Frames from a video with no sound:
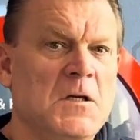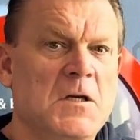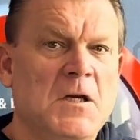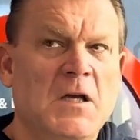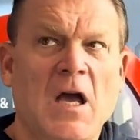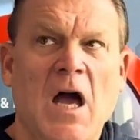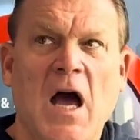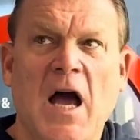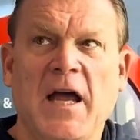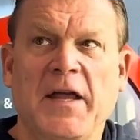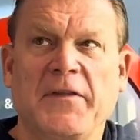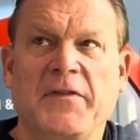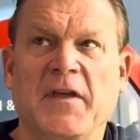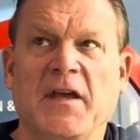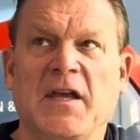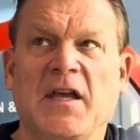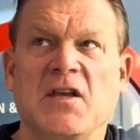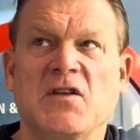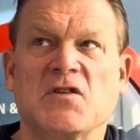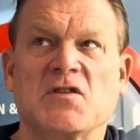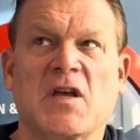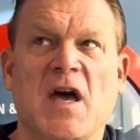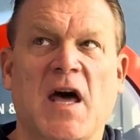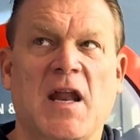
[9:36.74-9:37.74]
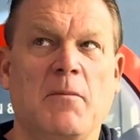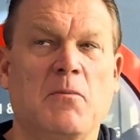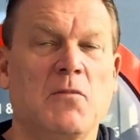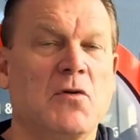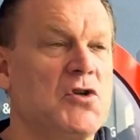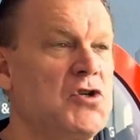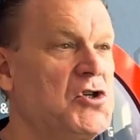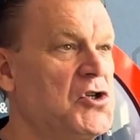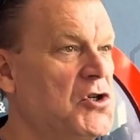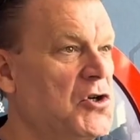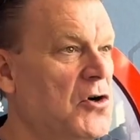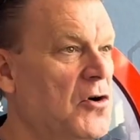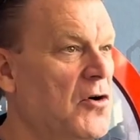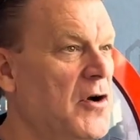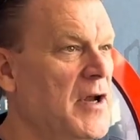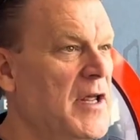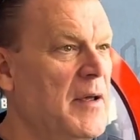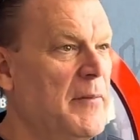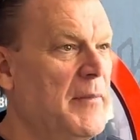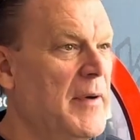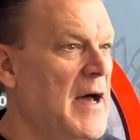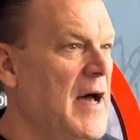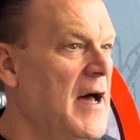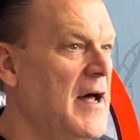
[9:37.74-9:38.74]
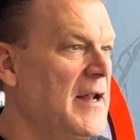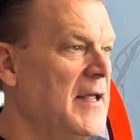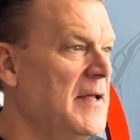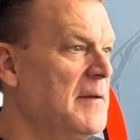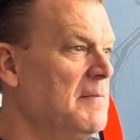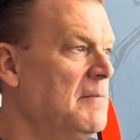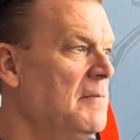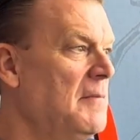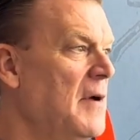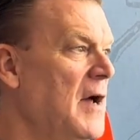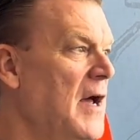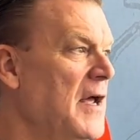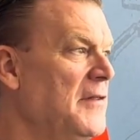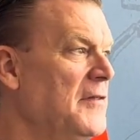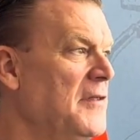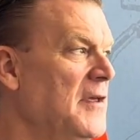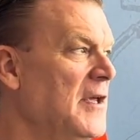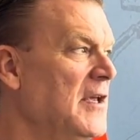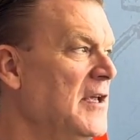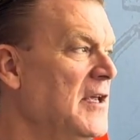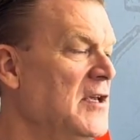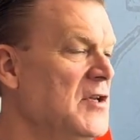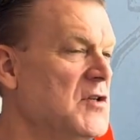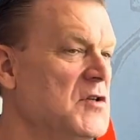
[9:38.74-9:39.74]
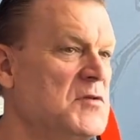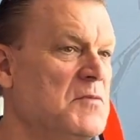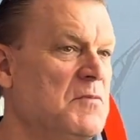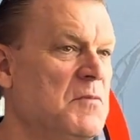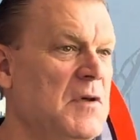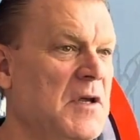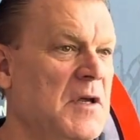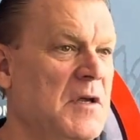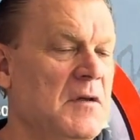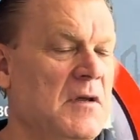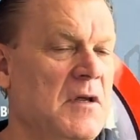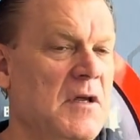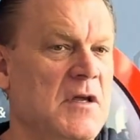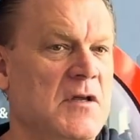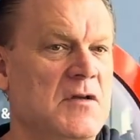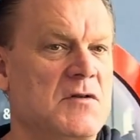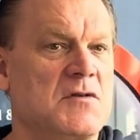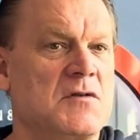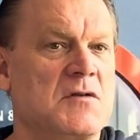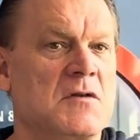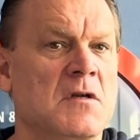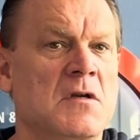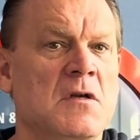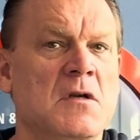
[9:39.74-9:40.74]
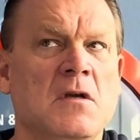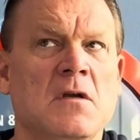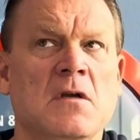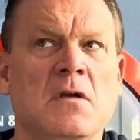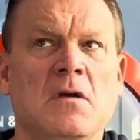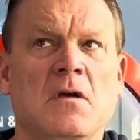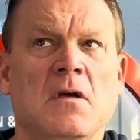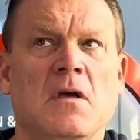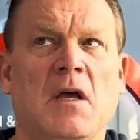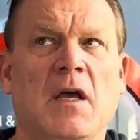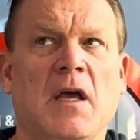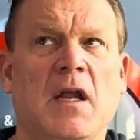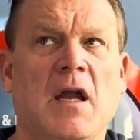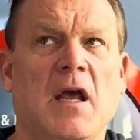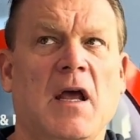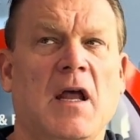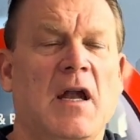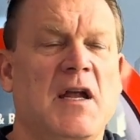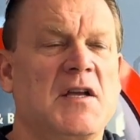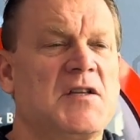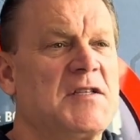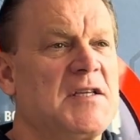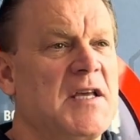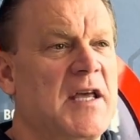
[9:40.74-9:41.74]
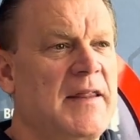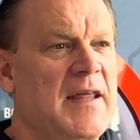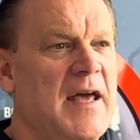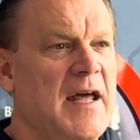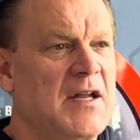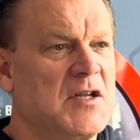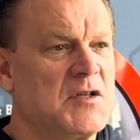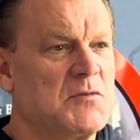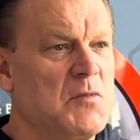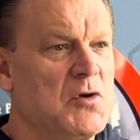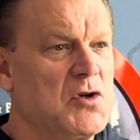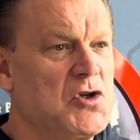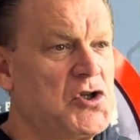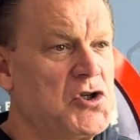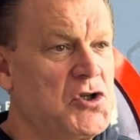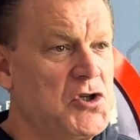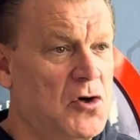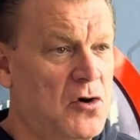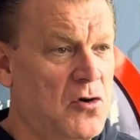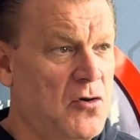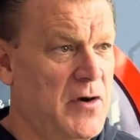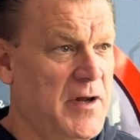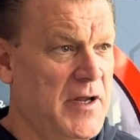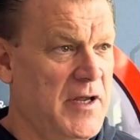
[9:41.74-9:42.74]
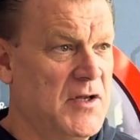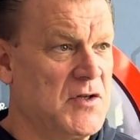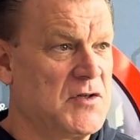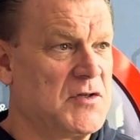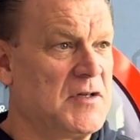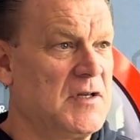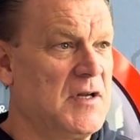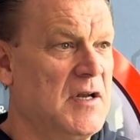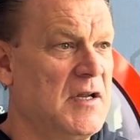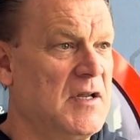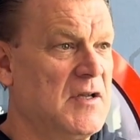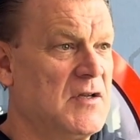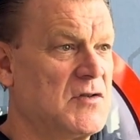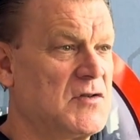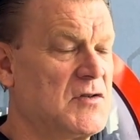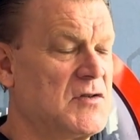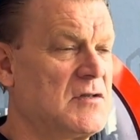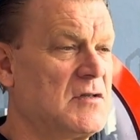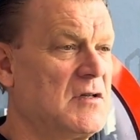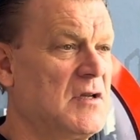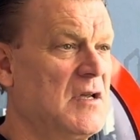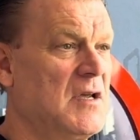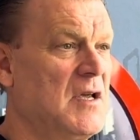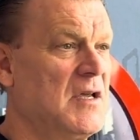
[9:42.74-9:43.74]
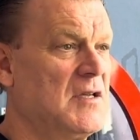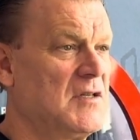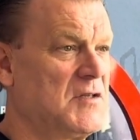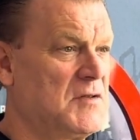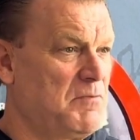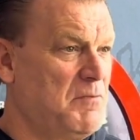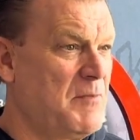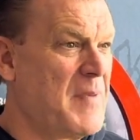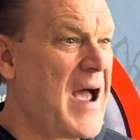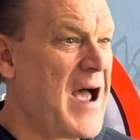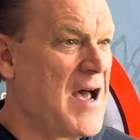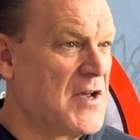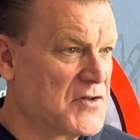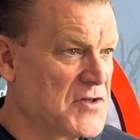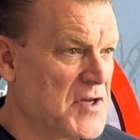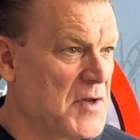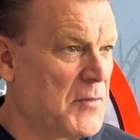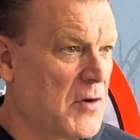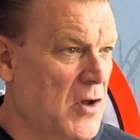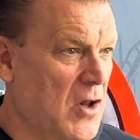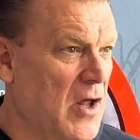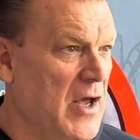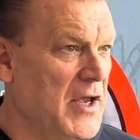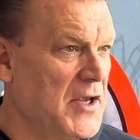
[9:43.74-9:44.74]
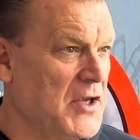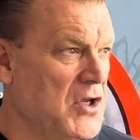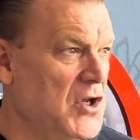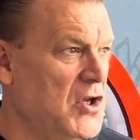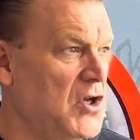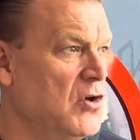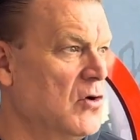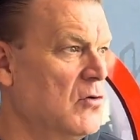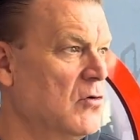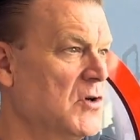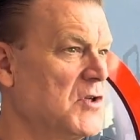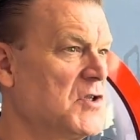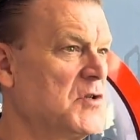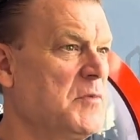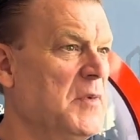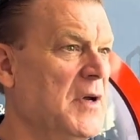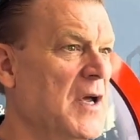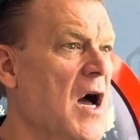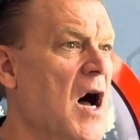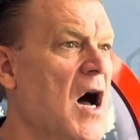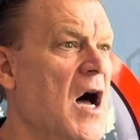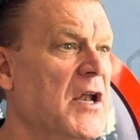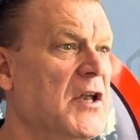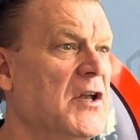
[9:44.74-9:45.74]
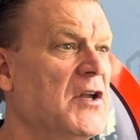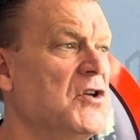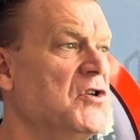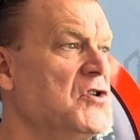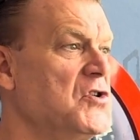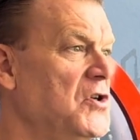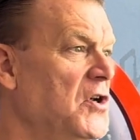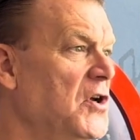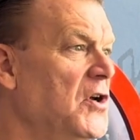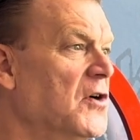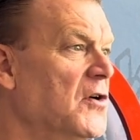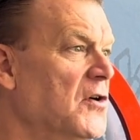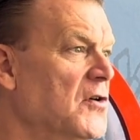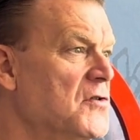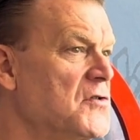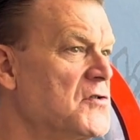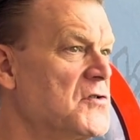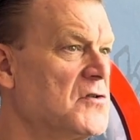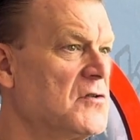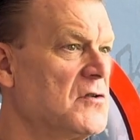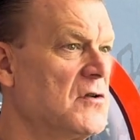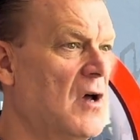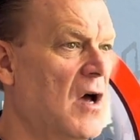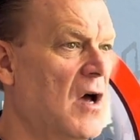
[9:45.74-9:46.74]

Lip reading: Yeah, I think he's got a maturity about him. I think he's, and I say that his maturity is in his basketball IQ. It's beyond his years.